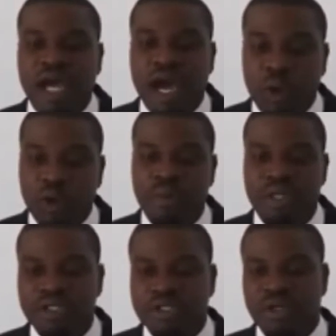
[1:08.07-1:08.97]
I will be
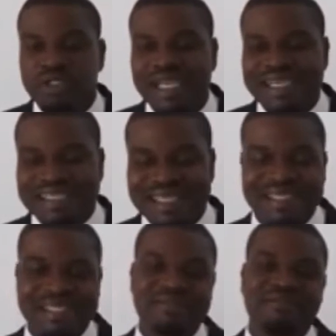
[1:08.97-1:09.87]
discussing
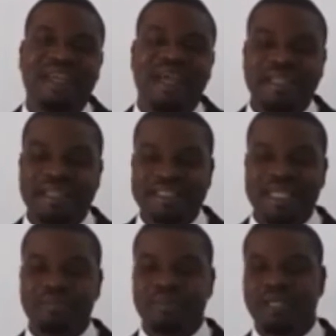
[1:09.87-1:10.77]
extensively and
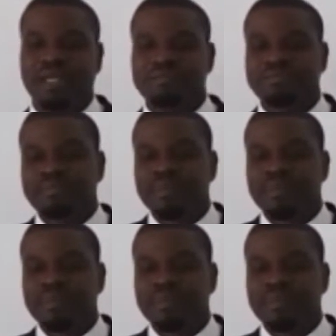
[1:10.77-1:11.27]
in-depthly